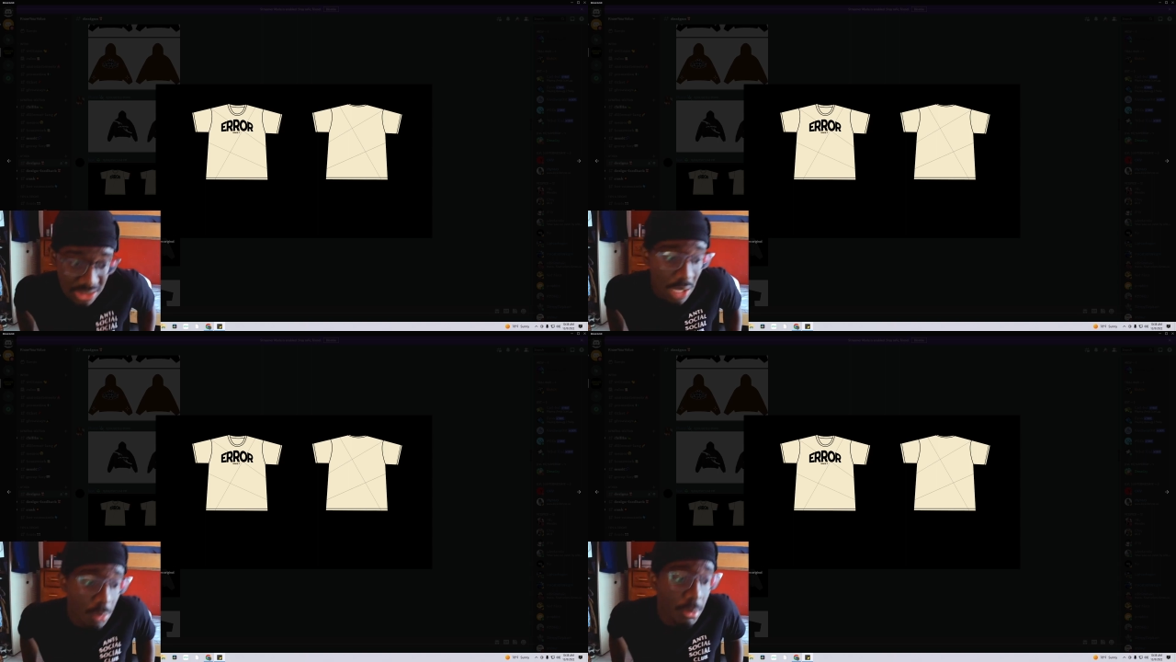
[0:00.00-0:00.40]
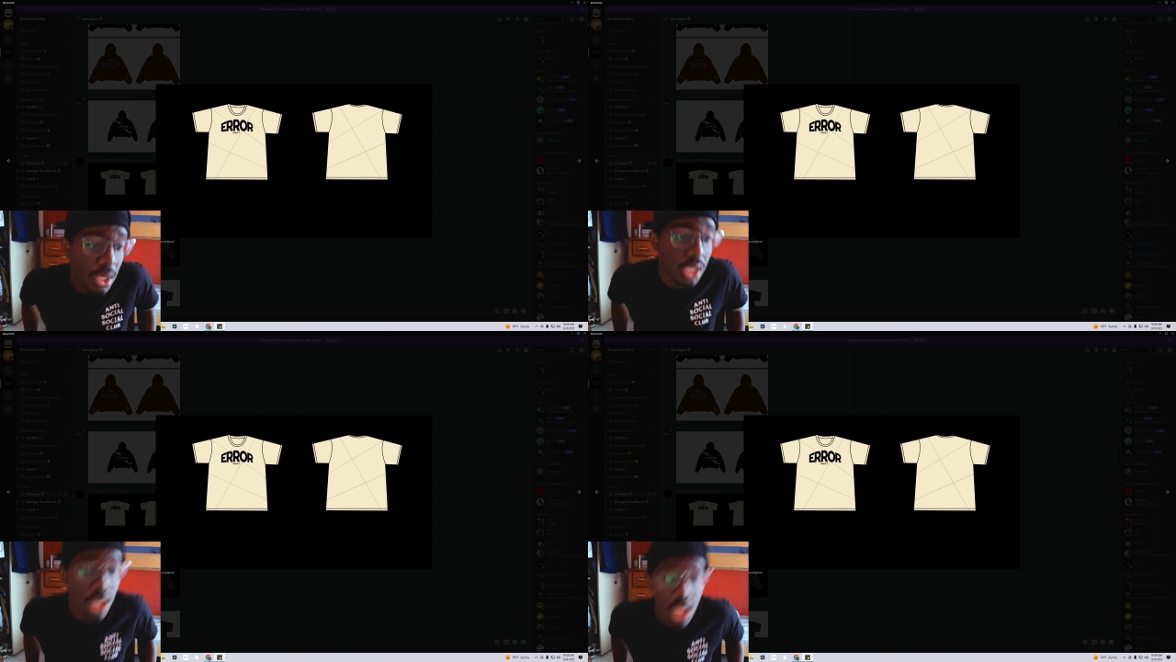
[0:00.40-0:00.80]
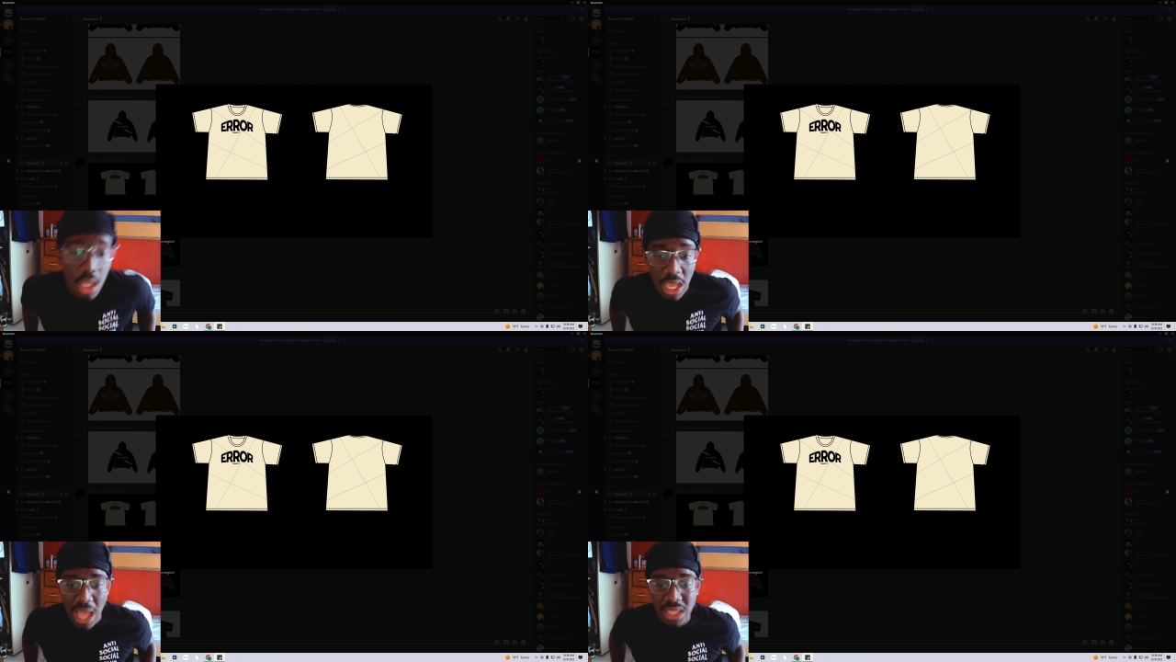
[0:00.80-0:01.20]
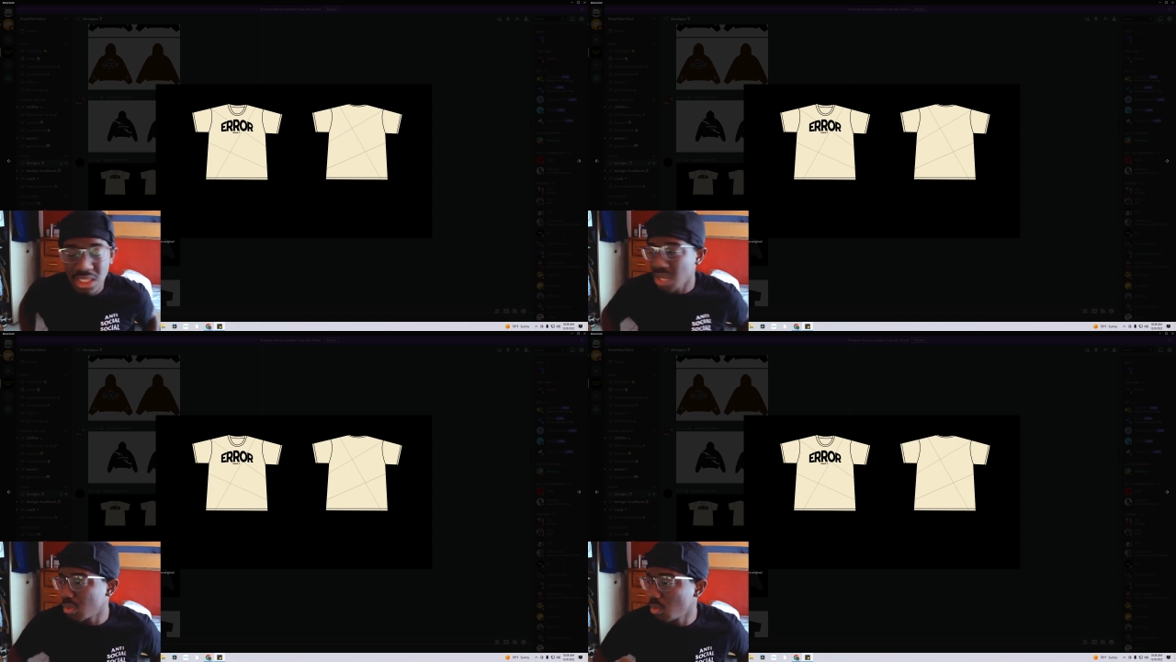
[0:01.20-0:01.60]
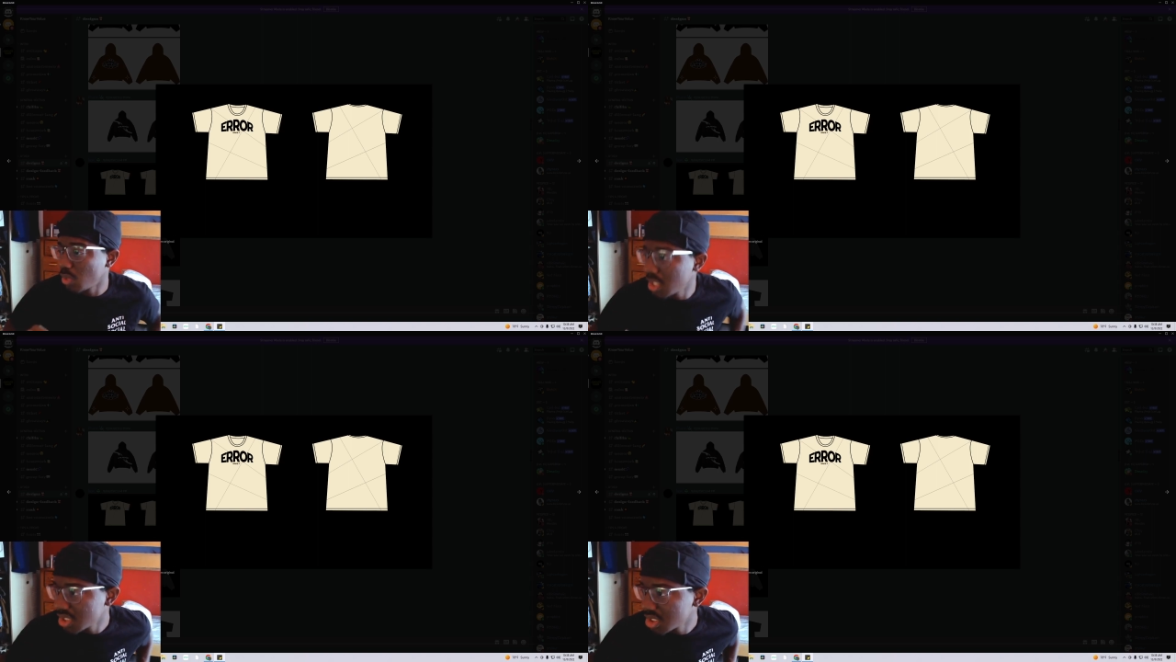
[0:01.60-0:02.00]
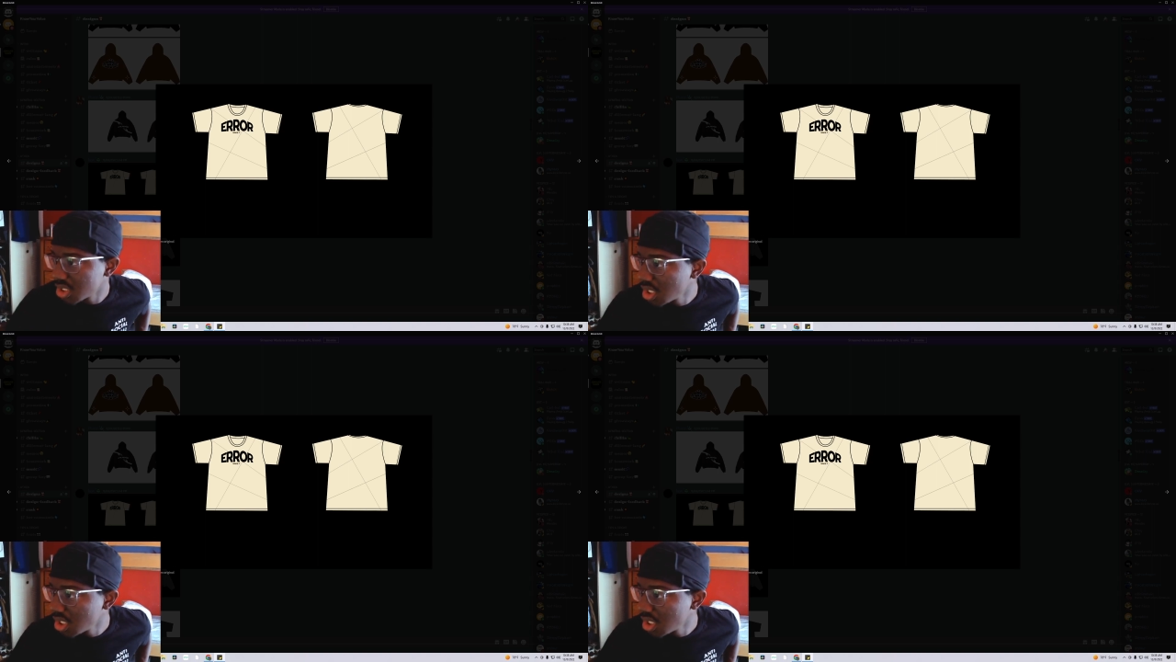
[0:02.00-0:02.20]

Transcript: I would buy it. I think I would wear this.